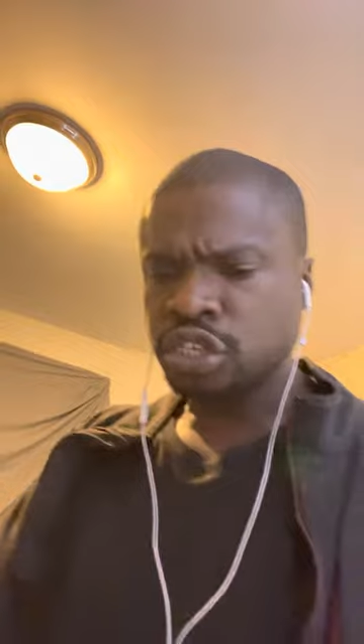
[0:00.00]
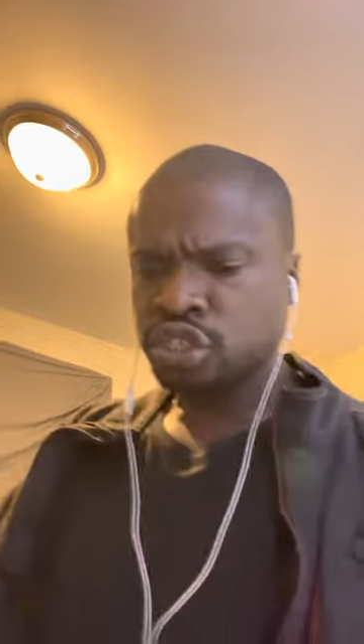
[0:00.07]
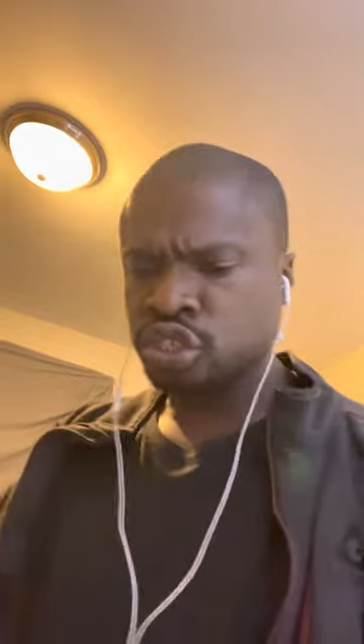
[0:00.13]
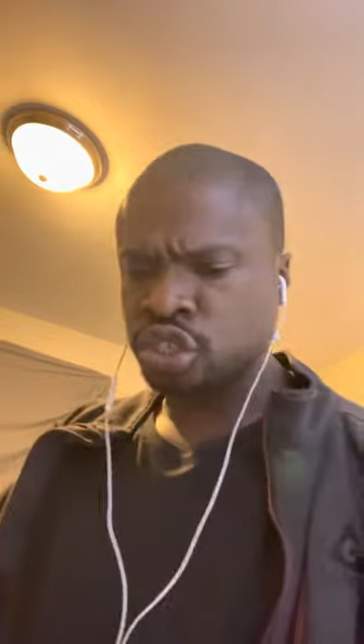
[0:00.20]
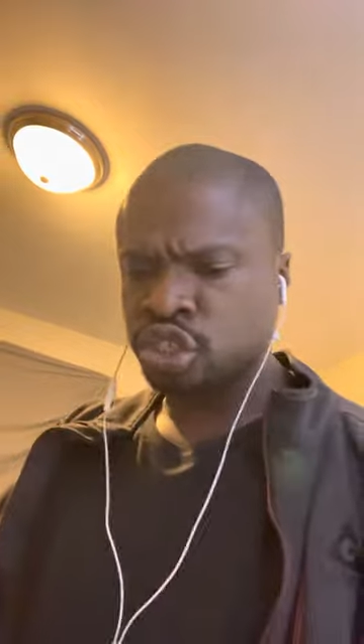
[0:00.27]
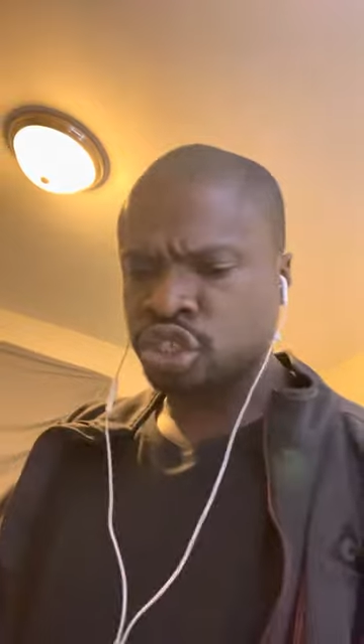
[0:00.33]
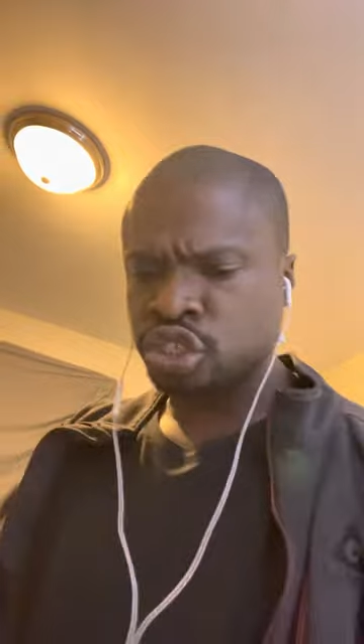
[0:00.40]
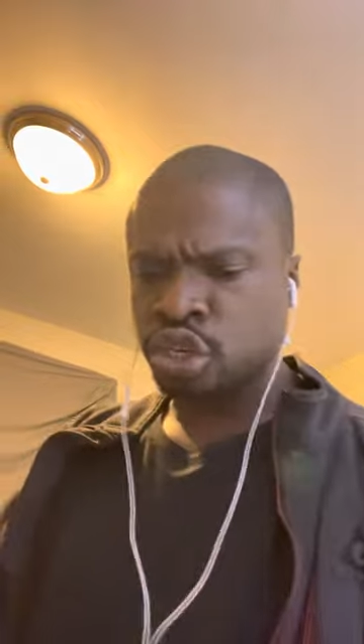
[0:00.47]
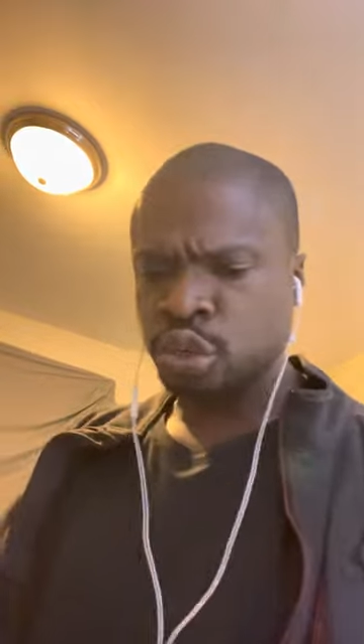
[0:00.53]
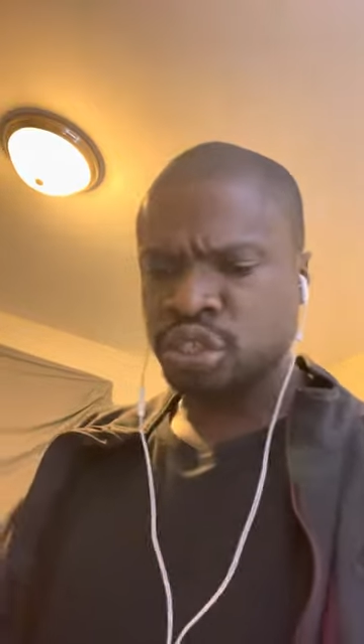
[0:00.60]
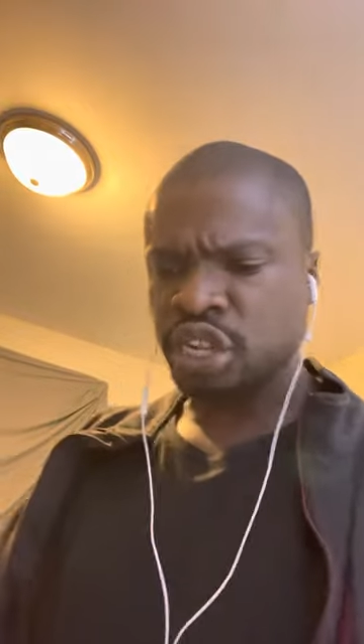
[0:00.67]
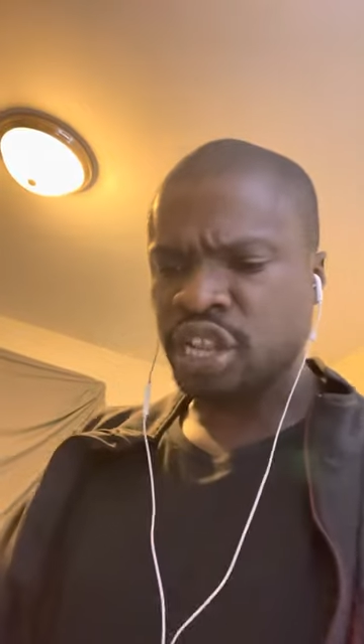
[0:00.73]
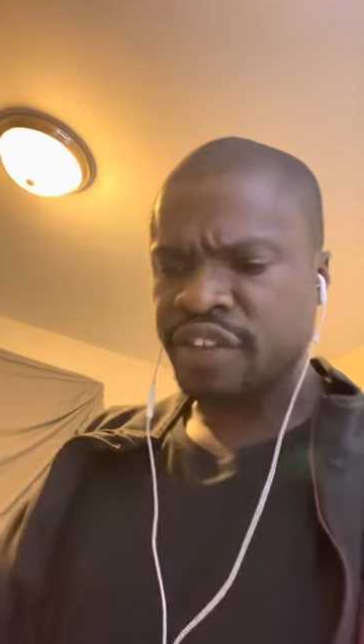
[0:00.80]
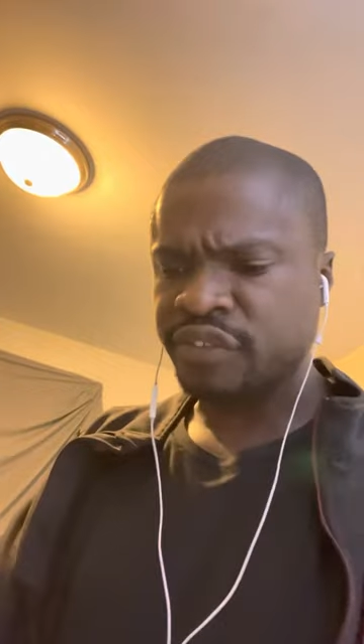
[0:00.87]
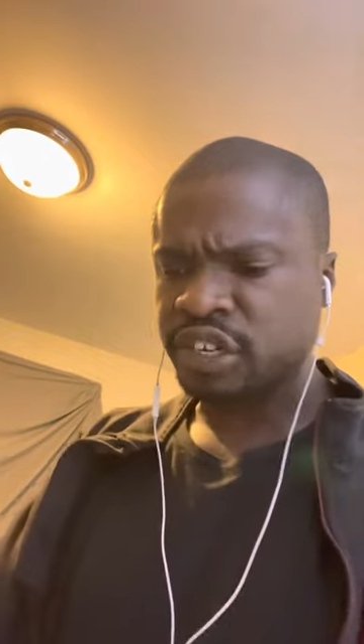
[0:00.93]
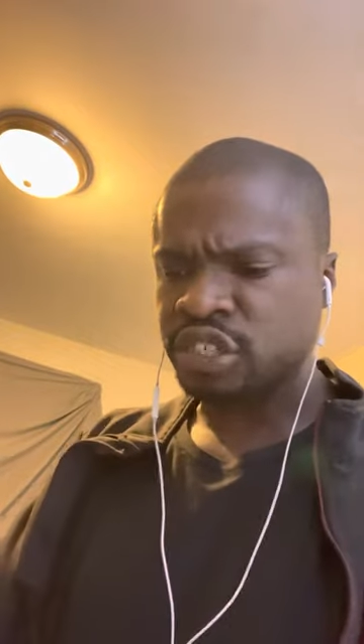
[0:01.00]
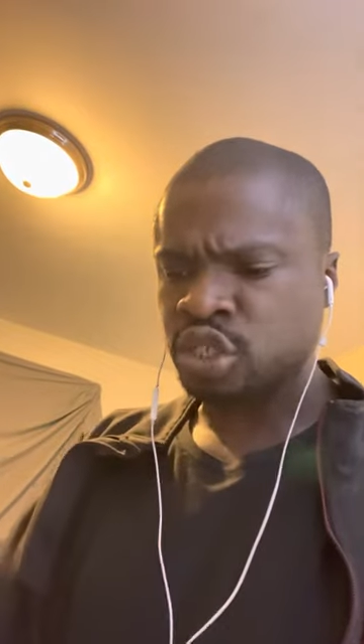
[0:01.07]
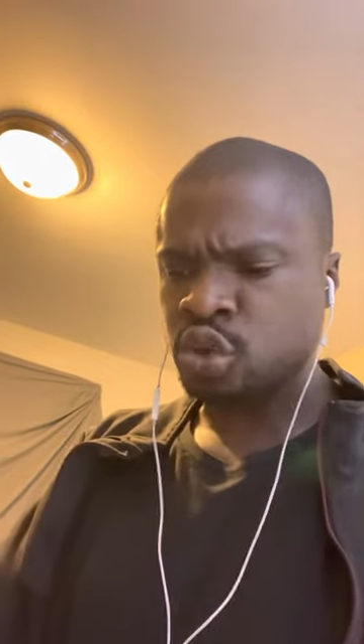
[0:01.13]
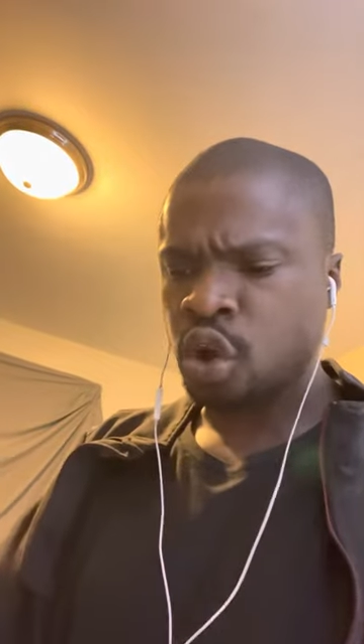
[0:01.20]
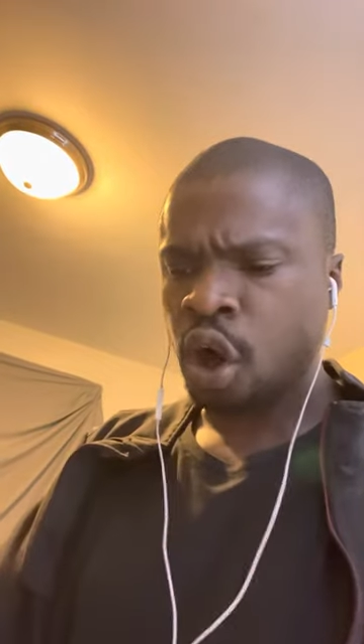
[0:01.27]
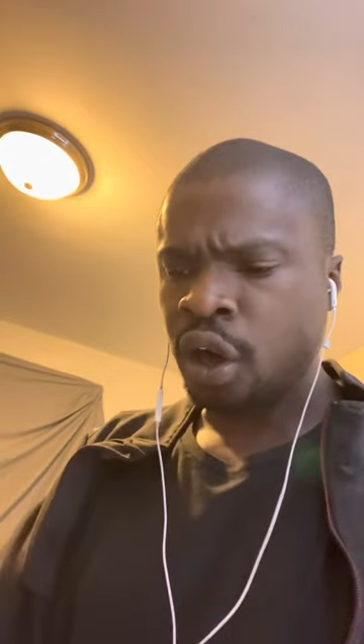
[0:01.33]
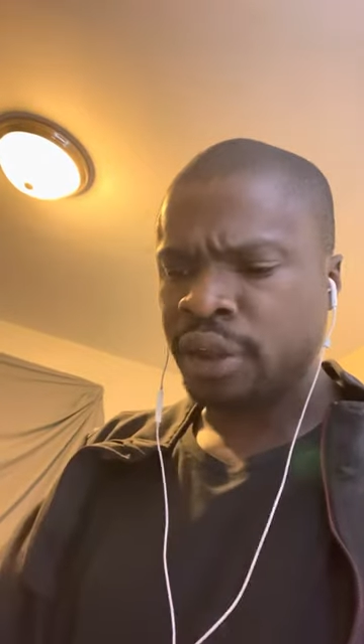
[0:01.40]
to deliver to
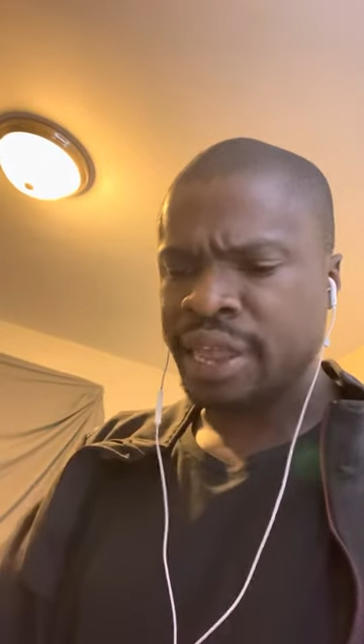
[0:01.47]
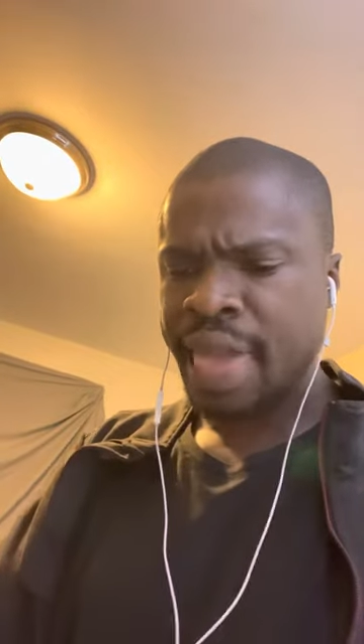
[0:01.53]
all